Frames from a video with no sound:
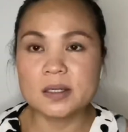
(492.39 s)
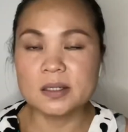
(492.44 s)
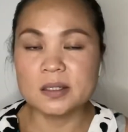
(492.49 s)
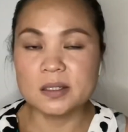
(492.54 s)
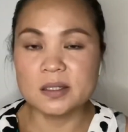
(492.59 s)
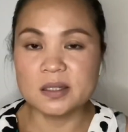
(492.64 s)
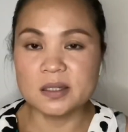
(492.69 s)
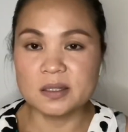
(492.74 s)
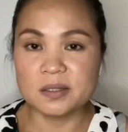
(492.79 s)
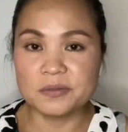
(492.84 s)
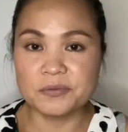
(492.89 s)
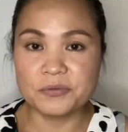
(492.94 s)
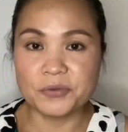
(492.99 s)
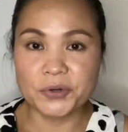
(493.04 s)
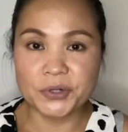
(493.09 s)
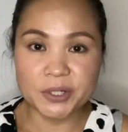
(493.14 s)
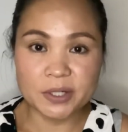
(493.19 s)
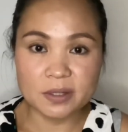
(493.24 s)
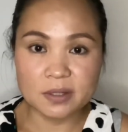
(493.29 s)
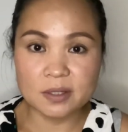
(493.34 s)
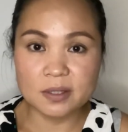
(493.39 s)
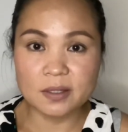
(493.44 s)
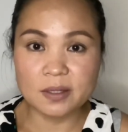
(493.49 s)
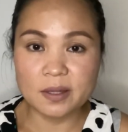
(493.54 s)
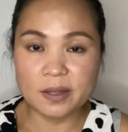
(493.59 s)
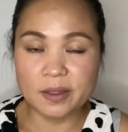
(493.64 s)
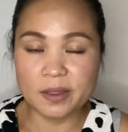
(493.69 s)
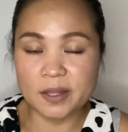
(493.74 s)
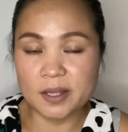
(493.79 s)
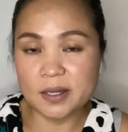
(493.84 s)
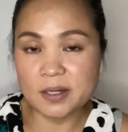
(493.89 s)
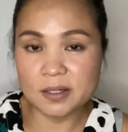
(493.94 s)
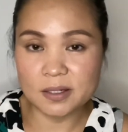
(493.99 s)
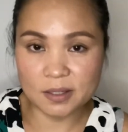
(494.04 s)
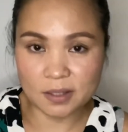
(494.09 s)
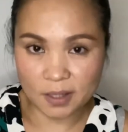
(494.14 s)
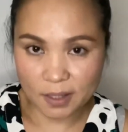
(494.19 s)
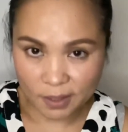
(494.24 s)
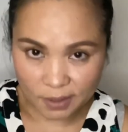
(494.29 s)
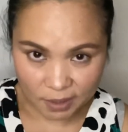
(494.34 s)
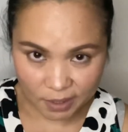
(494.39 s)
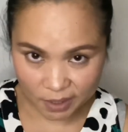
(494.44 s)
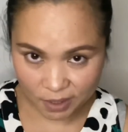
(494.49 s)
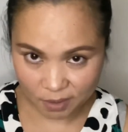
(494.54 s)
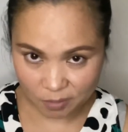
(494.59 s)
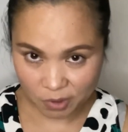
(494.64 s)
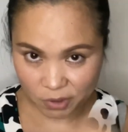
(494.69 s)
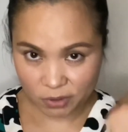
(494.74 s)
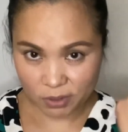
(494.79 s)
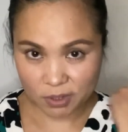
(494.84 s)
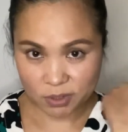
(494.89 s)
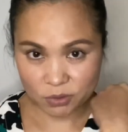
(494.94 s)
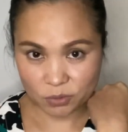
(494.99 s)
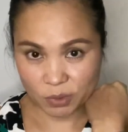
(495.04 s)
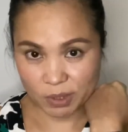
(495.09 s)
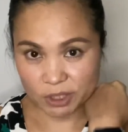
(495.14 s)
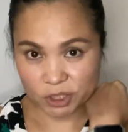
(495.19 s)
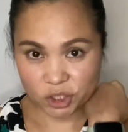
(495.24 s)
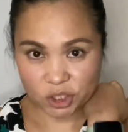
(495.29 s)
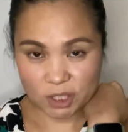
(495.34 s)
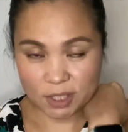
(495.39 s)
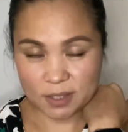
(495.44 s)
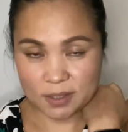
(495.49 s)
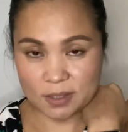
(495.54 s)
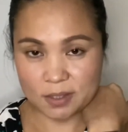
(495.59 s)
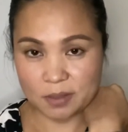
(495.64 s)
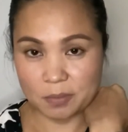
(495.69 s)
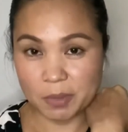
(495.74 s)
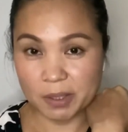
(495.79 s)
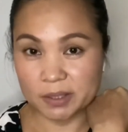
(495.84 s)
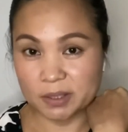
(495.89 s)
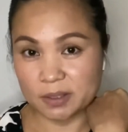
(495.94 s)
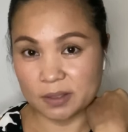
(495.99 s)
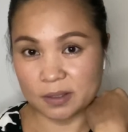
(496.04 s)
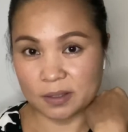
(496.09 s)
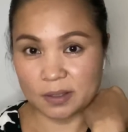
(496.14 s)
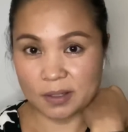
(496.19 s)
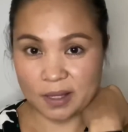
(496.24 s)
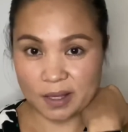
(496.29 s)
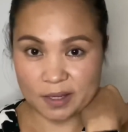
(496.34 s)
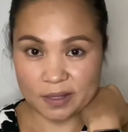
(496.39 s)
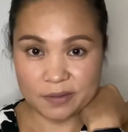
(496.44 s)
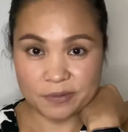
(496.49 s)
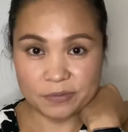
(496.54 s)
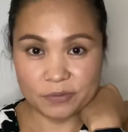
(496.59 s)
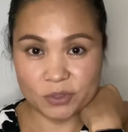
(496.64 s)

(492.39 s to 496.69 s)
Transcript: And the fourth thing that I like about this watch is the battery life,